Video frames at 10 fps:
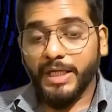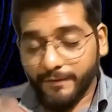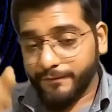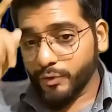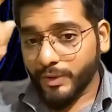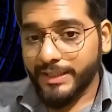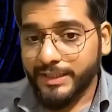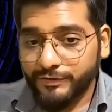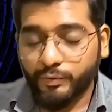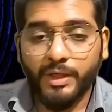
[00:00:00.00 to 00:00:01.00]
If you get
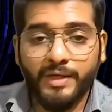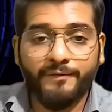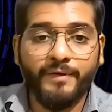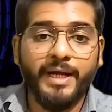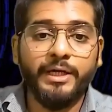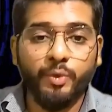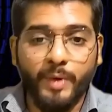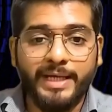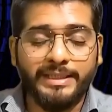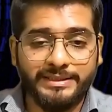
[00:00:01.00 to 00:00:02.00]
disqualified to
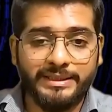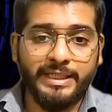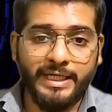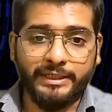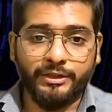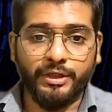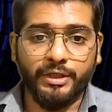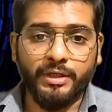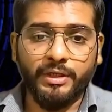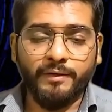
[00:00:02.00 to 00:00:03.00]
act as a
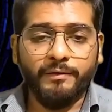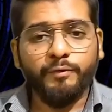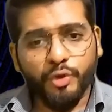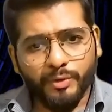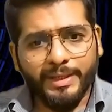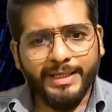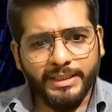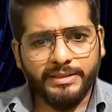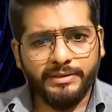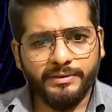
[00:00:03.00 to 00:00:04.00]
director, would you like
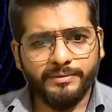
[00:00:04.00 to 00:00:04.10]
it?